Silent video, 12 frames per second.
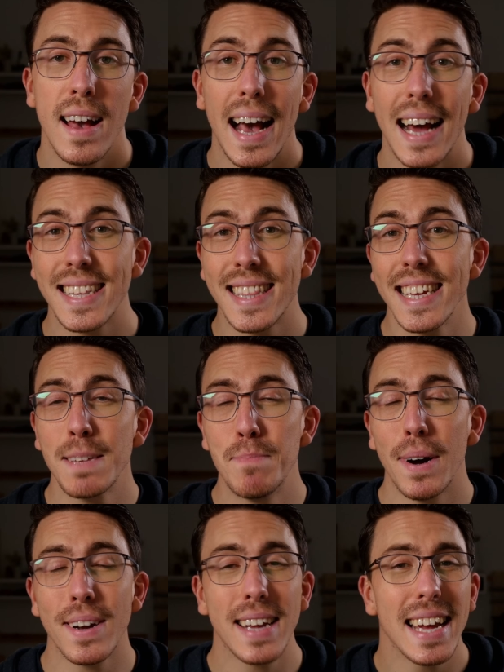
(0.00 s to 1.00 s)
as this
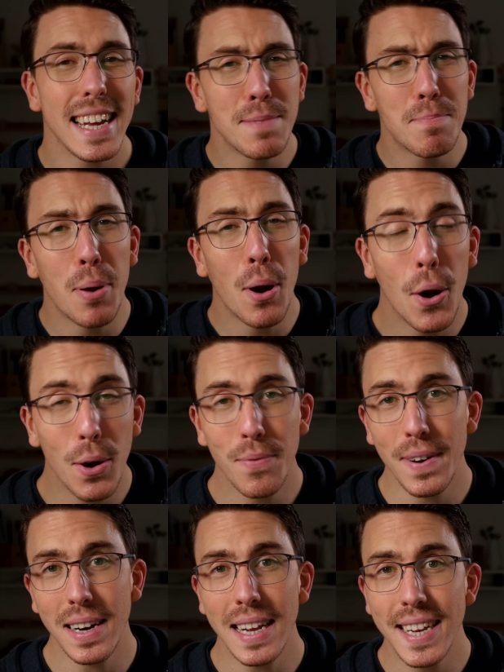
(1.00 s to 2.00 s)
bug is
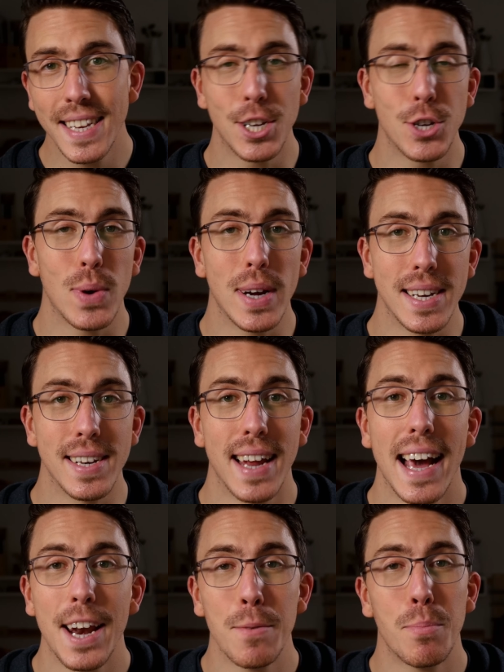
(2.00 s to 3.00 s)
perfectly situated
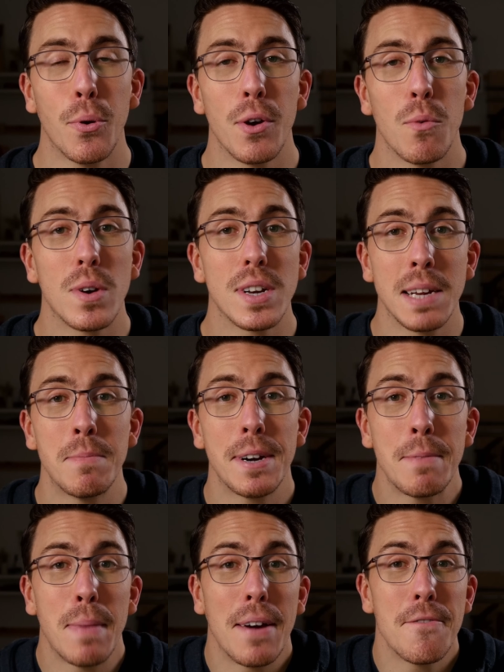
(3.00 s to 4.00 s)
at a point where
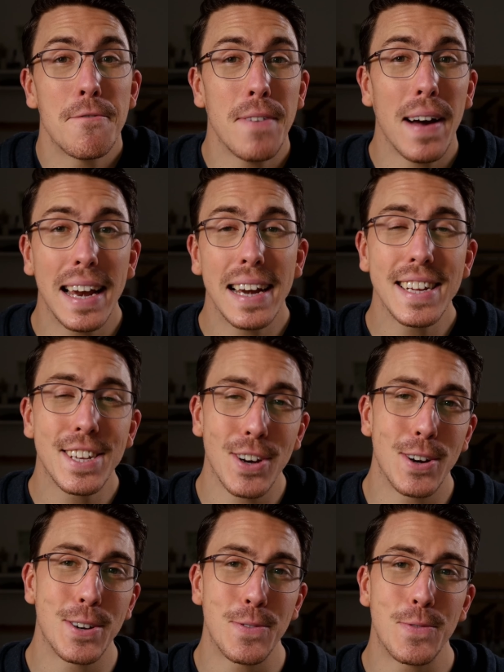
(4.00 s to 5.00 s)
somebody might finally
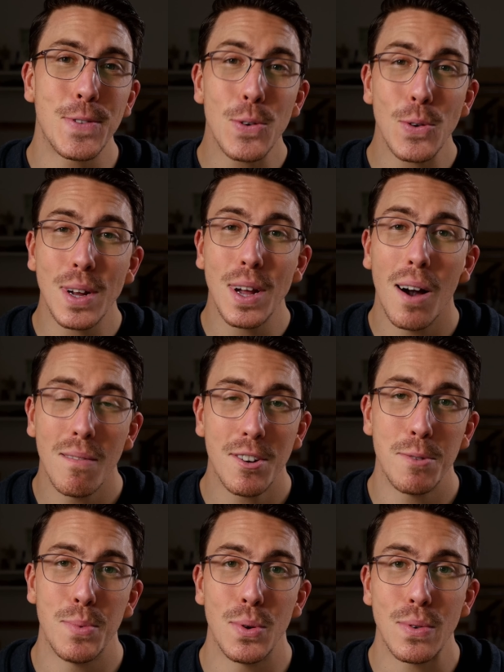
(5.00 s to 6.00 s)
start to feel
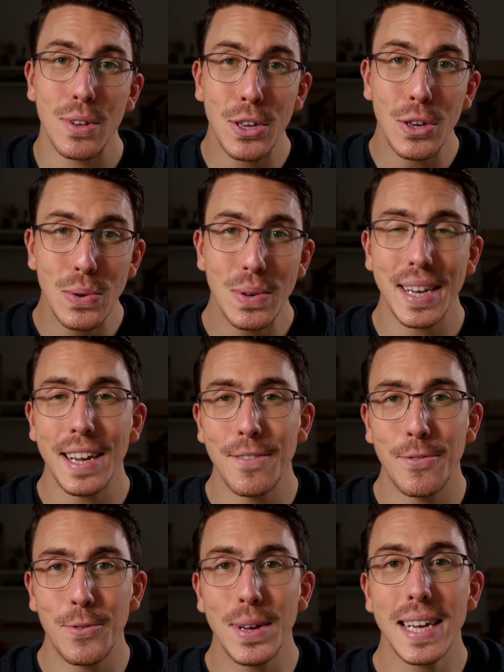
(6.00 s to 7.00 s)
comfortable using
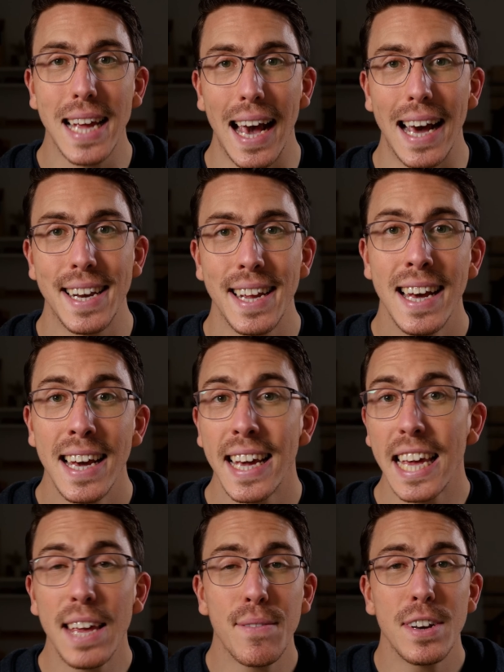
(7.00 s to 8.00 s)
FreeCAD,
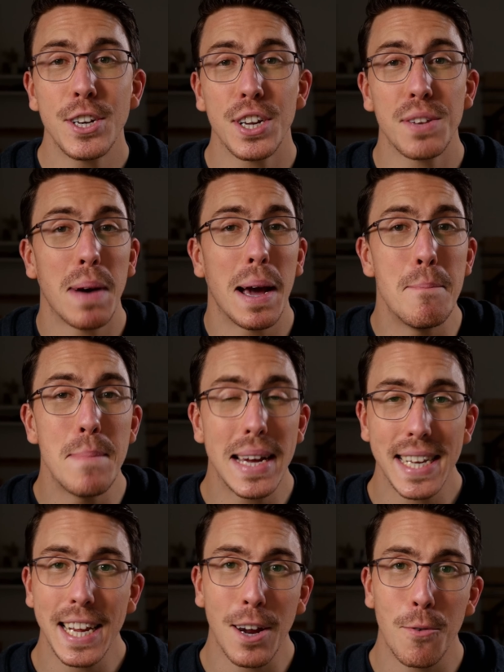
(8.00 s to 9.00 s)
even just by
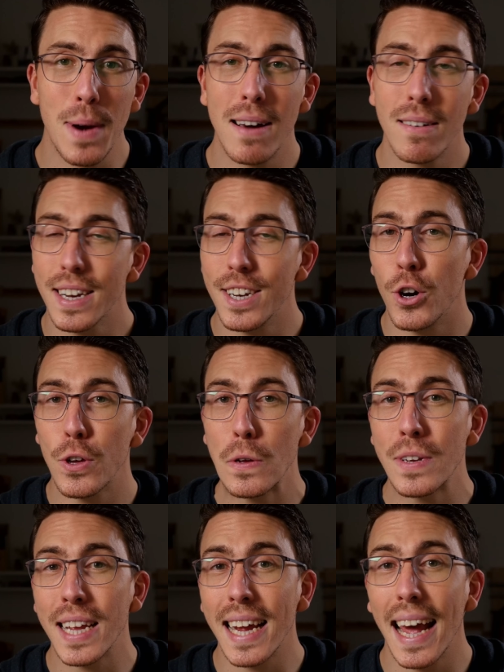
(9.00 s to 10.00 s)
messing around and not
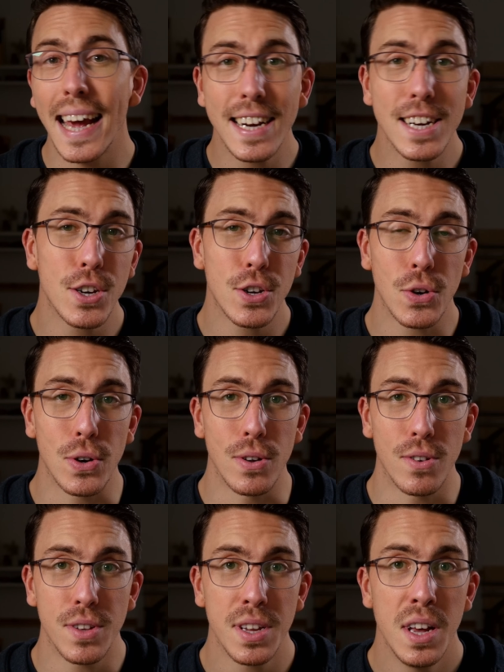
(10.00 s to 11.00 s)
using any
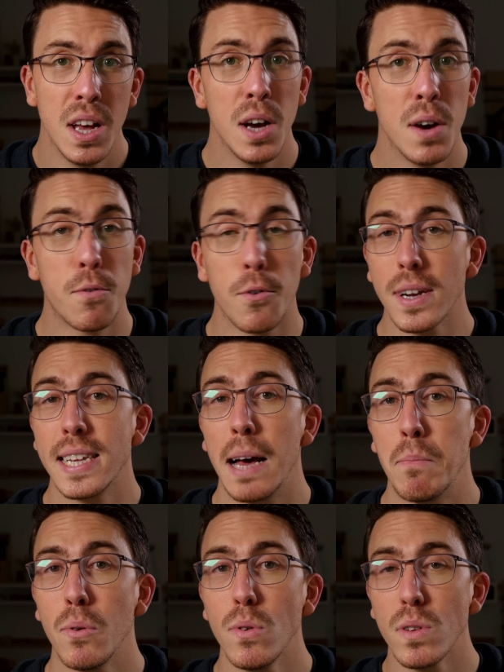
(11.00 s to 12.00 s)
tutorials. For
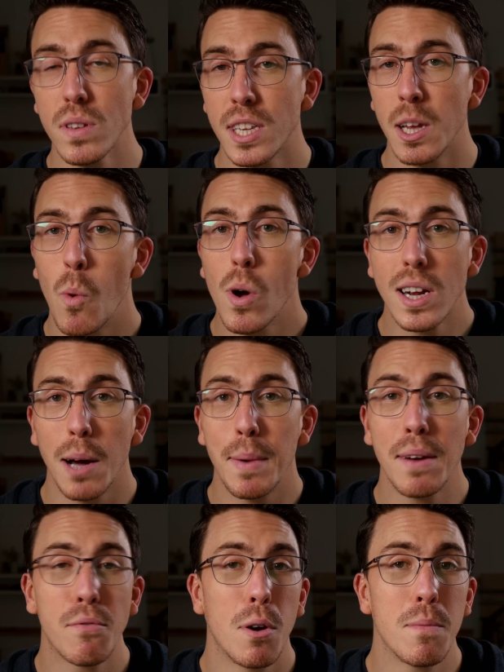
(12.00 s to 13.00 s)
example, someone
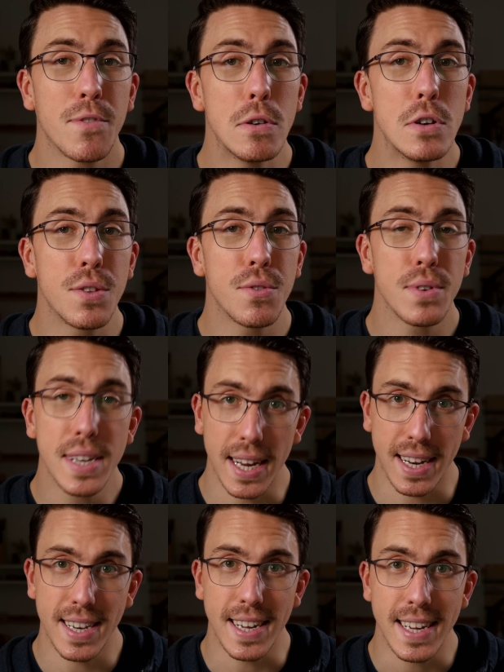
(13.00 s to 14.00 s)
coming from Fusion three
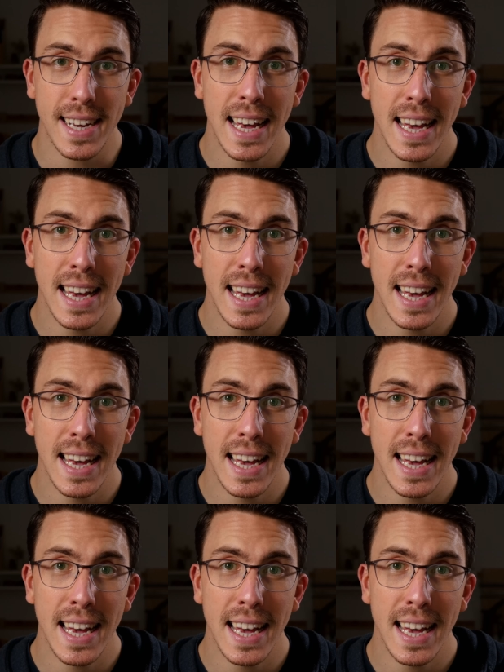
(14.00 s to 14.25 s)
sixty,